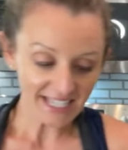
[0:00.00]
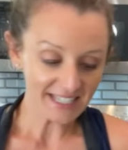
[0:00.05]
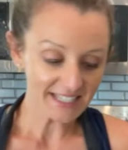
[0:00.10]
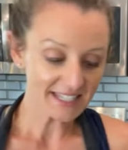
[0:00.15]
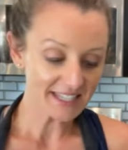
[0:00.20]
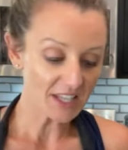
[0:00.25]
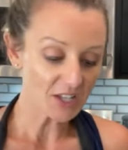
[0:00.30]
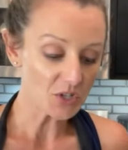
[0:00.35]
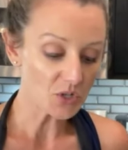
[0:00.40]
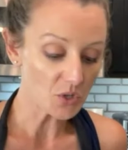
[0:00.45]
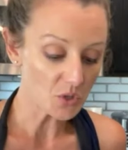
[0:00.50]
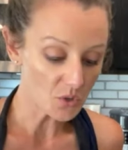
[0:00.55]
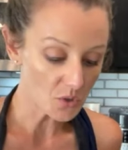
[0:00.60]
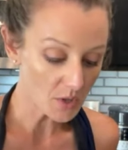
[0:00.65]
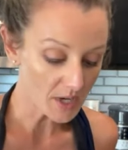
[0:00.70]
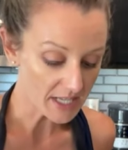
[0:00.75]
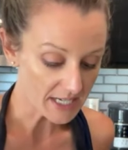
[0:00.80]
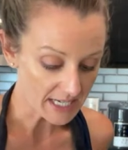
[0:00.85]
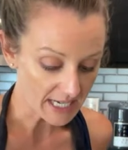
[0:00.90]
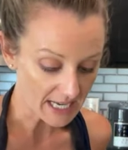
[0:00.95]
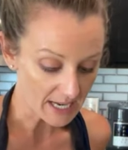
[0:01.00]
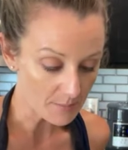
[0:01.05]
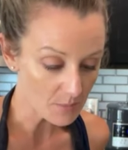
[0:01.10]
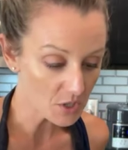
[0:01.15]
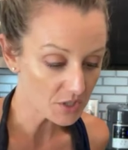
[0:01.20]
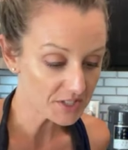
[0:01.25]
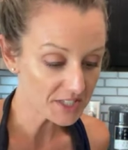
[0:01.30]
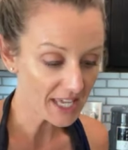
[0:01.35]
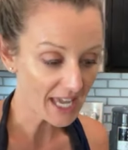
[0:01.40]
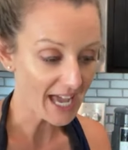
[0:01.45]
is the new
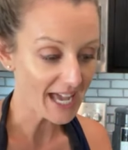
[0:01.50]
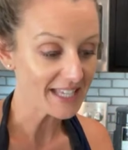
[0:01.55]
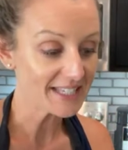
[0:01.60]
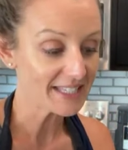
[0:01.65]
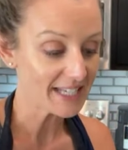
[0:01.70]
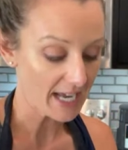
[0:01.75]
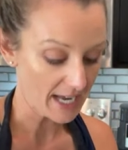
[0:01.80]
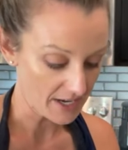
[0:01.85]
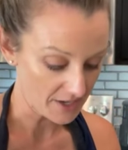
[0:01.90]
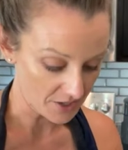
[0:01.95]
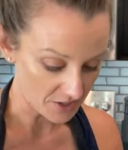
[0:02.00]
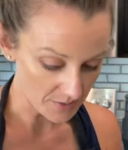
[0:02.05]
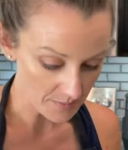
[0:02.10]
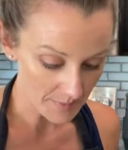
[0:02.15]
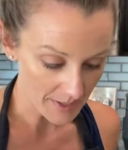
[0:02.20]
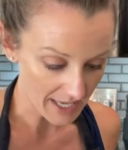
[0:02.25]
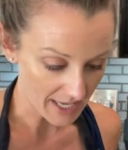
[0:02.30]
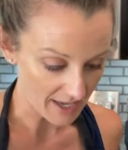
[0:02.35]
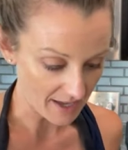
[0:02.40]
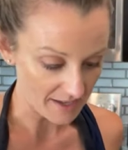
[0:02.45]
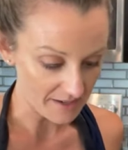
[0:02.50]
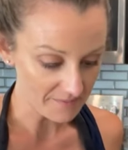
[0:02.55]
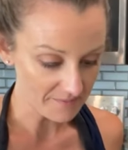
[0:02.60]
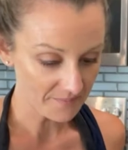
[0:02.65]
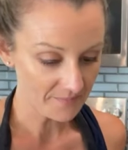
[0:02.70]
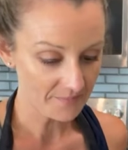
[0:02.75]
enameled cast iron pan.